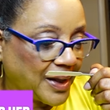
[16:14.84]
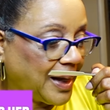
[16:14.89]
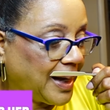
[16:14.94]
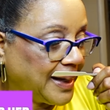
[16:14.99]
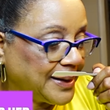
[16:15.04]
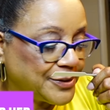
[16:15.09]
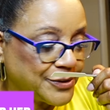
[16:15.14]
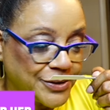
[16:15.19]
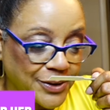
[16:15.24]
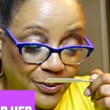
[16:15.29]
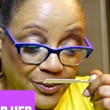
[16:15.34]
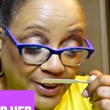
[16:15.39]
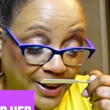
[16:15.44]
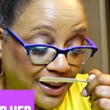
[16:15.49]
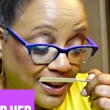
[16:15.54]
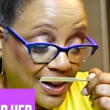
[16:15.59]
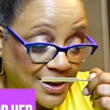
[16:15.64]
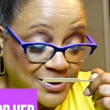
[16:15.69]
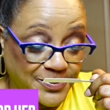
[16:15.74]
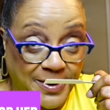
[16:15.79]

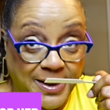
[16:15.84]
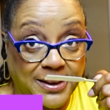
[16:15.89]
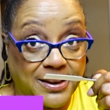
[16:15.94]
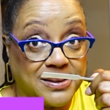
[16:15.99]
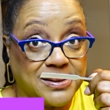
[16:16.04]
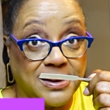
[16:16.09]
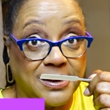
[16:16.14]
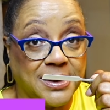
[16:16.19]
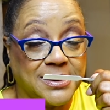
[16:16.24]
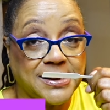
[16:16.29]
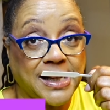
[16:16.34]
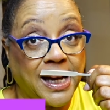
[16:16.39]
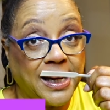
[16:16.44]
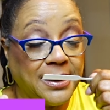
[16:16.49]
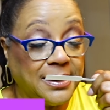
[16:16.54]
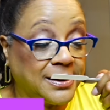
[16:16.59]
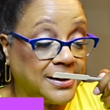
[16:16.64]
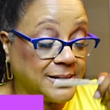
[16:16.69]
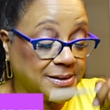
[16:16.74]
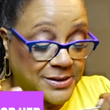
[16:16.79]
osmanthus in this.
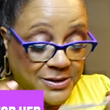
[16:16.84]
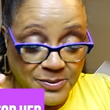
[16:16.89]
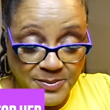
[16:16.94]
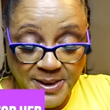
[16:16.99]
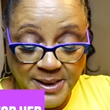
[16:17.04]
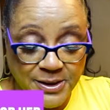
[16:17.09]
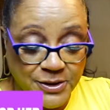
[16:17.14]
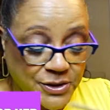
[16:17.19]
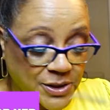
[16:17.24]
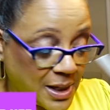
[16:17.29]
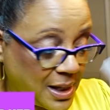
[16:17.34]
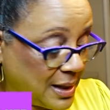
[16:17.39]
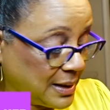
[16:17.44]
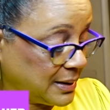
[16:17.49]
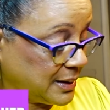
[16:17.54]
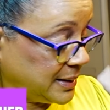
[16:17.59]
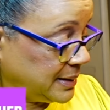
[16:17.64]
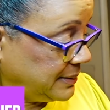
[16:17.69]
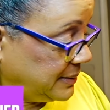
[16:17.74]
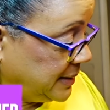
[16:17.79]
This to me, the
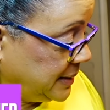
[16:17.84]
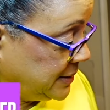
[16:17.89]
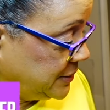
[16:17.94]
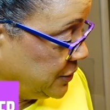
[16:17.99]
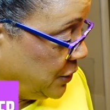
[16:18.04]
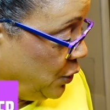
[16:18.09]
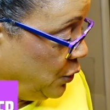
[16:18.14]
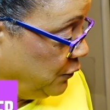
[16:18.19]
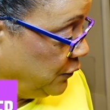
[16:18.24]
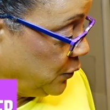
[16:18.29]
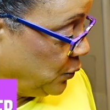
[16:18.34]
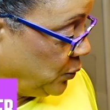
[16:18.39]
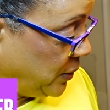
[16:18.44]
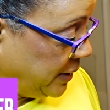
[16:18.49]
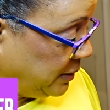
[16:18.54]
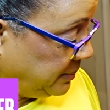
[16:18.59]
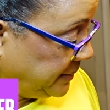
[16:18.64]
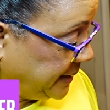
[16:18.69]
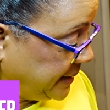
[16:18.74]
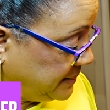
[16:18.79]
chocolate is
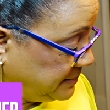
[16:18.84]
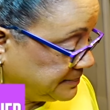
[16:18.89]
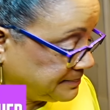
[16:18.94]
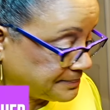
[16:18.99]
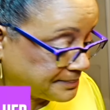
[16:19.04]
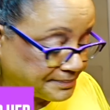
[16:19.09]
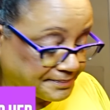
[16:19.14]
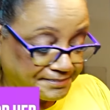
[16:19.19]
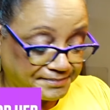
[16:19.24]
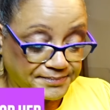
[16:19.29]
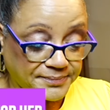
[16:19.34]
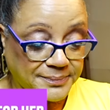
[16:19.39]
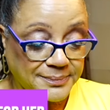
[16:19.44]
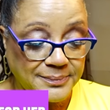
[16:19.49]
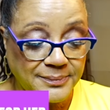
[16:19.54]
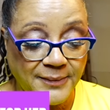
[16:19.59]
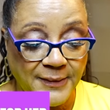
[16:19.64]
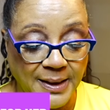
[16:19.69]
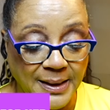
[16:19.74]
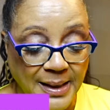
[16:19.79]
overwhelming.
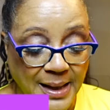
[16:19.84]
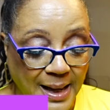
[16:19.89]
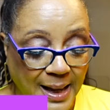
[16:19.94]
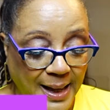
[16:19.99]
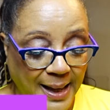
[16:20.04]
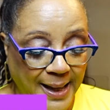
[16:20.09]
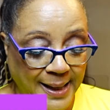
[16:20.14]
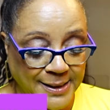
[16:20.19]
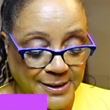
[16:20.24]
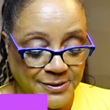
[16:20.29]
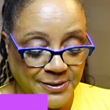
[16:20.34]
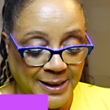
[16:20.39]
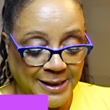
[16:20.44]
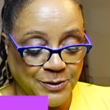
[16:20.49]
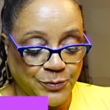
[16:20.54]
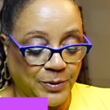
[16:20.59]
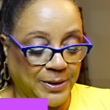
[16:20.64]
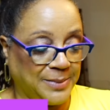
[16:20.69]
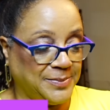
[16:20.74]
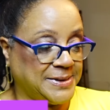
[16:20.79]
And
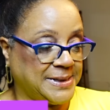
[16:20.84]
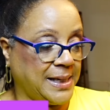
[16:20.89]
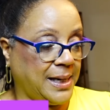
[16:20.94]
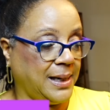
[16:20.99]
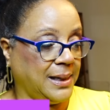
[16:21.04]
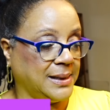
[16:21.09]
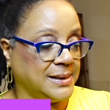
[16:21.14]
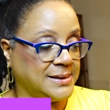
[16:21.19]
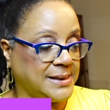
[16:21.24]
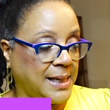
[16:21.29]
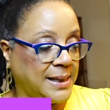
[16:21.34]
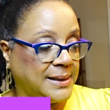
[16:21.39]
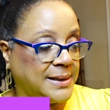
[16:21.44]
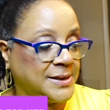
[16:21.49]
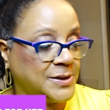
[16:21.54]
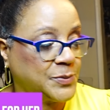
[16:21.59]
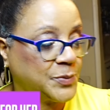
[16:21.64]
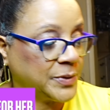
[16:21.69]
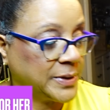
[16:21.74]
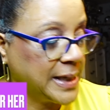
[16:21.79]
that's what I'm saying, is that
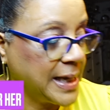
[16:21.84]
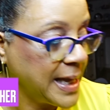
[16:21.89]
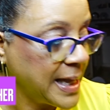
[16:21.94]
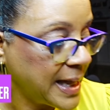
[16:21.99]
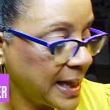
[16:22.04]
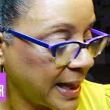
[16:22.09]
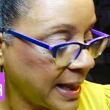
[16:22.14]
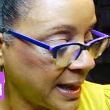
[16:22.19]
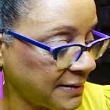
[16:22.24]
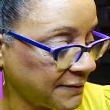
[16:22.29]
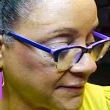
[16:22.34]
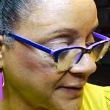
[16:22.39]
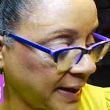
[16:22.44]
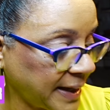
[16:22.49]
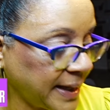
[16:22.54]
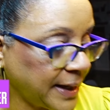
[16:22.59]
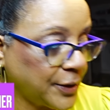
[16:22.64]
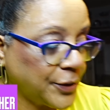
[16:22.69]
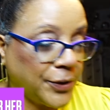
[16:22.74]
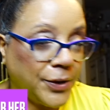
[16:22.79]
this would, if I
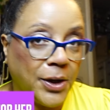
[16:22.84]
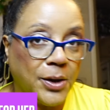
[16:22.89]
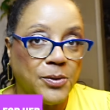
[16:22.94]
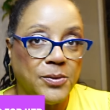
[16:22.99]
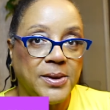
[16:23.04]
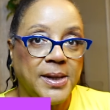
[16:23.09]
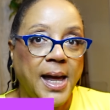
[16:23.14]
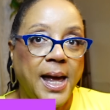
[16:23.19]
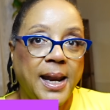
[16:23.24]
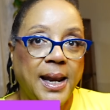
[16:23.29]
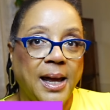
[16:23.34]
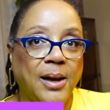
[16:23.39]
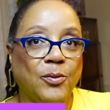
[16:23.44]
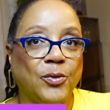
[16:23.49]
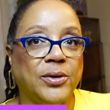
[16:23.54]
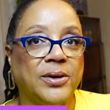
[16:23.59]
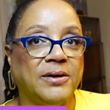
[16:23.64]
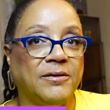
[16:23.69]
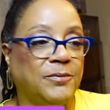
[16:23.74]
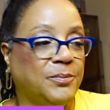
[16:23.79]
had known that, I
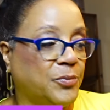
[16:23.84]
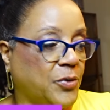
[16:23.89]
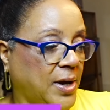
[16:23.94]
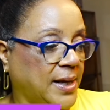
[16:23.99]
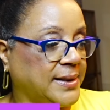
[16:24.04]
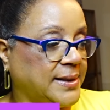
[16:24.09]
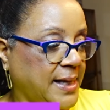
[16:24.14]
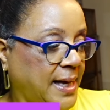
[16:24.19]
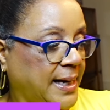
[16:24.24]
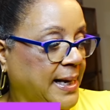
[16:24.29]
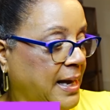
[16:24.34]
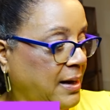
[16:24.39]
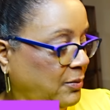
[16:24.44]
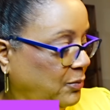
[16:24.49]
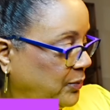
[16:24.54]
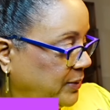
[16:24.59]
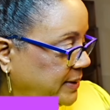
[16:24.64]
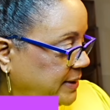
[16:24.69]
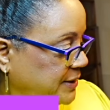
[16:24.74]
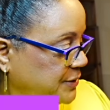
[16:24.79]
wouldn't have brought that out
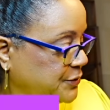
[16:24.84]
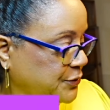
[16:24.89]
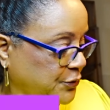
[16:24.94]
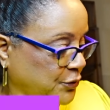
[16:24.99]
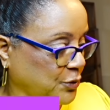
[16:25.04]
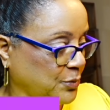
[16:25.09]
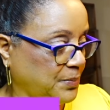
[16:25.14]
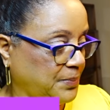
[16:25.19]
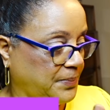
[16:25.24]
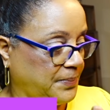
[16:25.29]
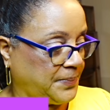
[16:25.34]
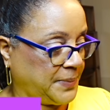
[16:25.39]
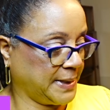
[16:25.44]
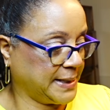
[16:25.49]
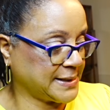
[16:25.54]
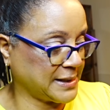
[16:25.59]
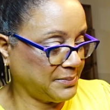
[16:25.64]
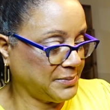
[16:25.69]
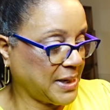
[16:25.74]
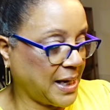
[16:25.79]
with this group,
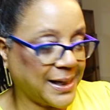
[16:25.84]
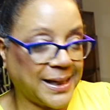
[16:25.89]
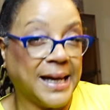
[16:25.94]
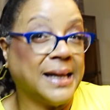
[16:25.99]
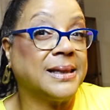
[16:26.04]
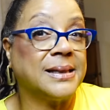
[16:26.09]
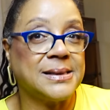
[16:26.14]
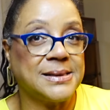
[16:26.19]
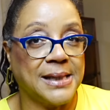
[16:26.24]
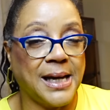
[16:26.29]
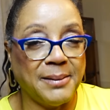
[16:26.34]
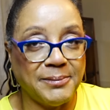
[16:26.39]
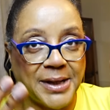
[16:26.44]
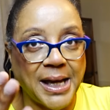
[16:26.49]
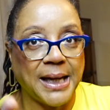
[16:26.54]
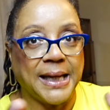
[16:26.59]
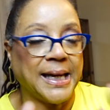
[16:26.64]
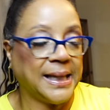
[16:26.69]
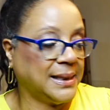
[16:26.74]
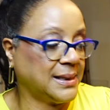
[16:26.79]
because I'm not getting
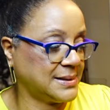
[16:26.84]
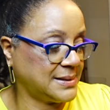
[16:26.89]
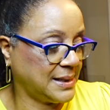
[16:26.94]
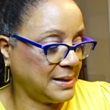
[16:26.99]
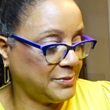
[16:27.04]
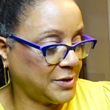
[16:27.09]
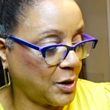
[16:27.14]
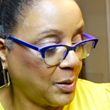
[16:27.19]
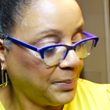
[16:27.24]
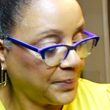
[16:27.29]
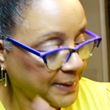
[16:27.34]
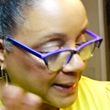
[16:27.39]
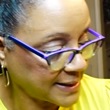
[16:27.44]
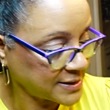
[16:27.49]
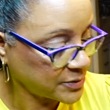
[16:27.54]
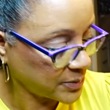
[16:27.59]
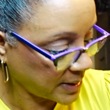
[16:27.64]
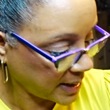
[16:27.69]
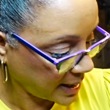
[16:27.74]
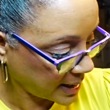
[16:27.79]
the same note, but
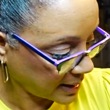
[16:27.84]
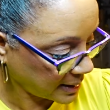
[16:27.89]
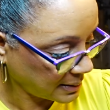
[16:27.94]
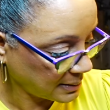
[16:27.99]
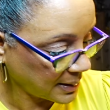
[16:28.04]
that's okay.